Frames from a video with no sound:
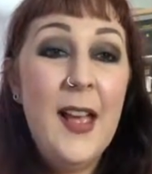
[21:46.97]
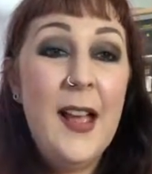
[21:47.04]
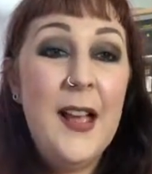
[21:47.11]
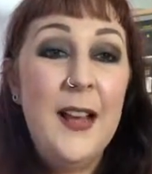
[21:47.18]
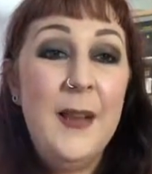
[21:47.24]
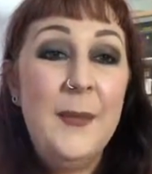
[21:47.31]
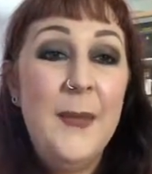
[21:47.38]

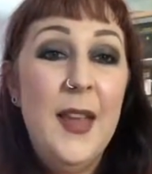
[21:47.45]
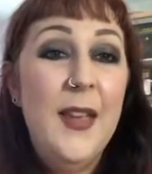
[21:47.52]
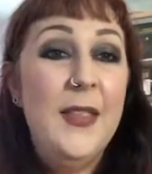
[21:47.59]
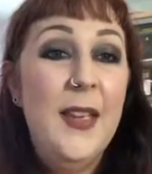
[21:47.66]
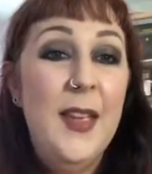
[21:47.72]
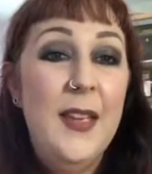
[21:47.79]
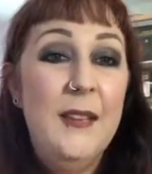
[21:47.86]
and
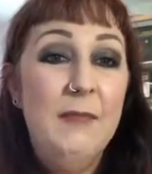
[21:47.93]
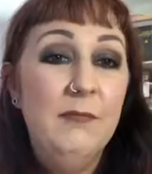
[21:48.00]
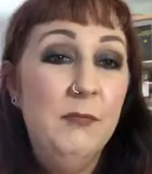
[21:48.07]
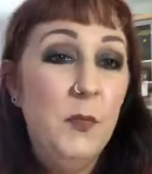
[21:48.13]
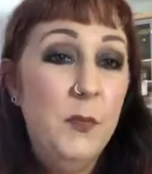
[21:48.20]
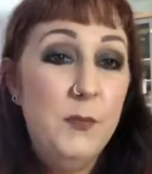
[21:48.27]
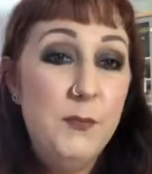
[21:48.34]

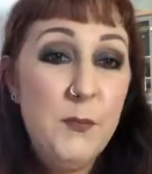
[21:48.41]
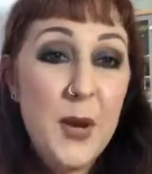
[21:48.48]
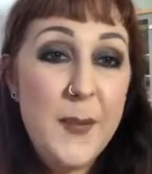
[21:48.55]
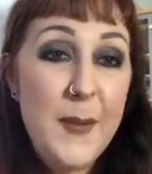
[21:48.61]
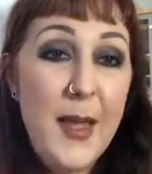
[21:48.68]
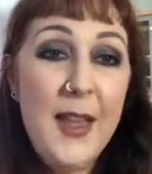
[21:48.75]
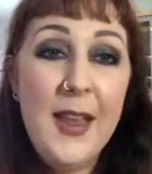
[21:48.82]
then
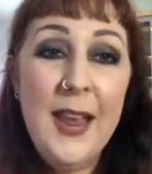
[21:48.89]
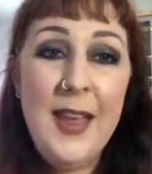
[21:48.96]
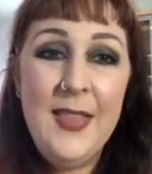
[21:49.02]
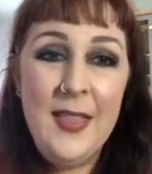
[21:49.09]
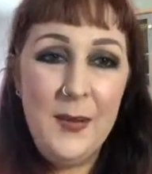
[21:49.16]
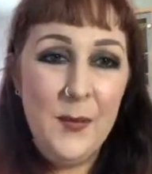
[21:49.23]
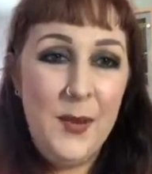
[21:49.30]
prepay,
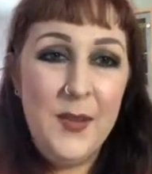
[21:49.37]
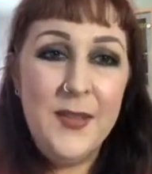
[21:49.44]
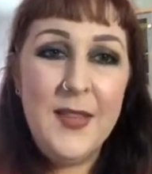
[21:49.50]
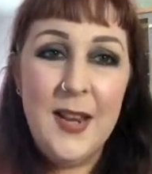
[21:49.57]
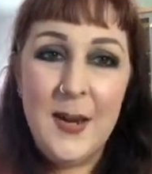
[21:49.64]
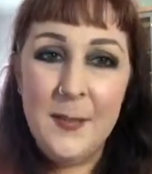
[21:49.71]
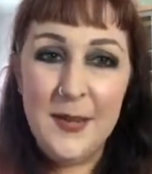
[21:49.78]
and then we'll
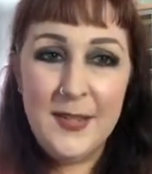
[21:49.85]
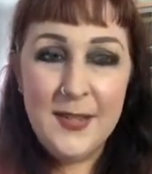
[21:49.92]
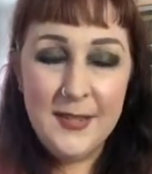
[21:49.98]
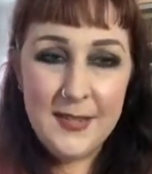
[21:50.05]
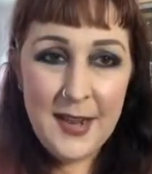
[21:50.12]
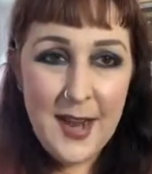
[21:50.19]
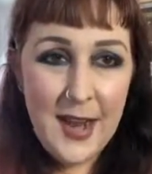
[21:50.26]
set up a
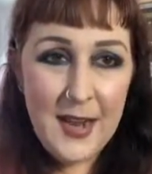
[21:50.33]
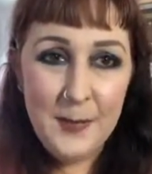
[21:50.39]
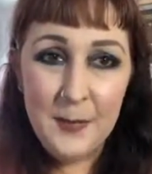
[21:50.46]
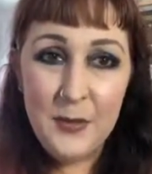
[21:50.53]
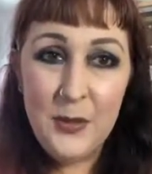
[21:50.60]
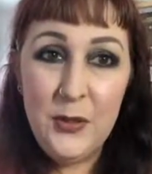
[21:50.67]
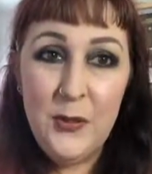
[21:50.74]

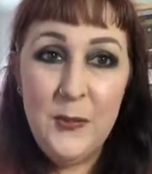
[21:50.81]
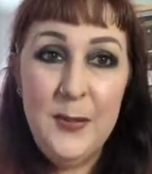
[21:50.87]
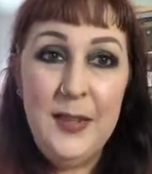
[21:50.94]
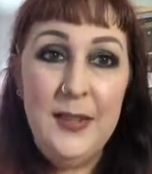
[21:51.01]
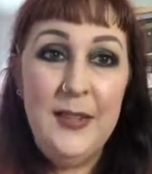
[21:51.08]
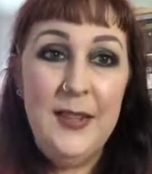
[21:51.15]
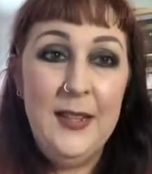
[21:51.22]
time to
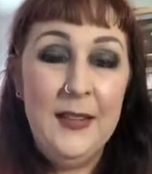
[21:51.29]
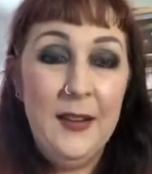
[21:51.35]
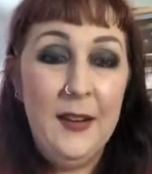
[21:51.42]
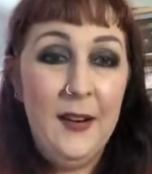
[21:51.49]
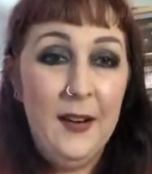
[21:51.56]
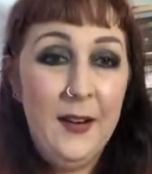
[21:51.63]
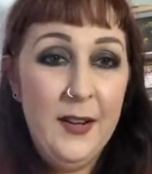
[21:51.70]
meet
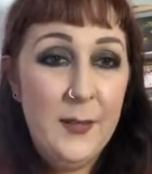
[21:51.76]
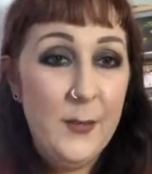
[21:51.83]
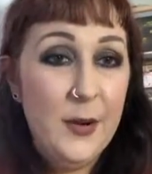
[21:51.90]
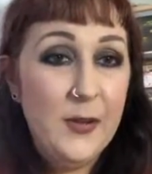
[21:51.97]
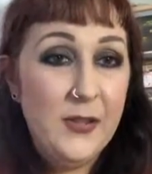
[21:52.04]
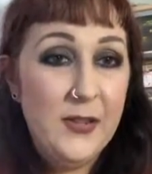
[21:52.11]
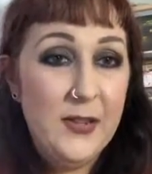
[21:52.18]
either in
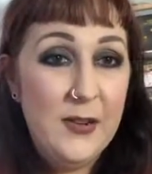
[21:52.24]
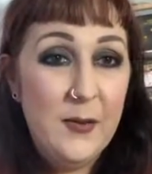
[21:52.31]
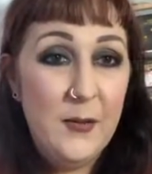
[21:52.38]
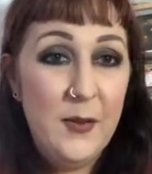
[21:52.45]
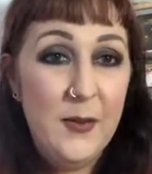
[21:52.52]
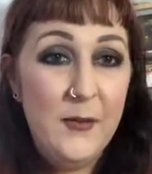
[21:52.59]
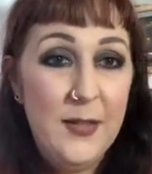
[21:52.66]
person
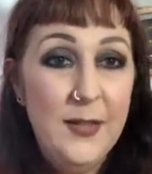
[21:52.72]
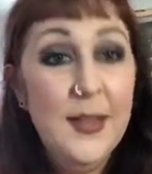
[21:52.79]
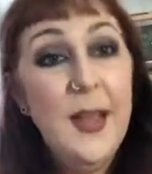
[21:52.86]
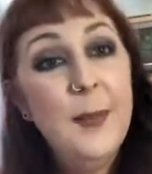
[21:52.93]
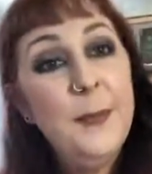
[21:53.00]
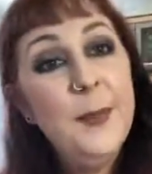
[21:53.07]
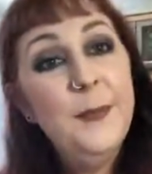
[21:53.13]
or via
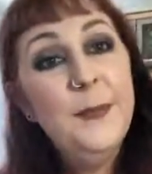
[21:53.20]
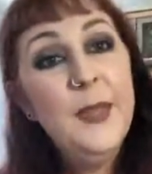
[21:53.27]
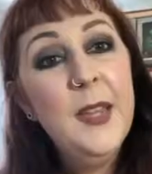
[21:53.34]
Skype.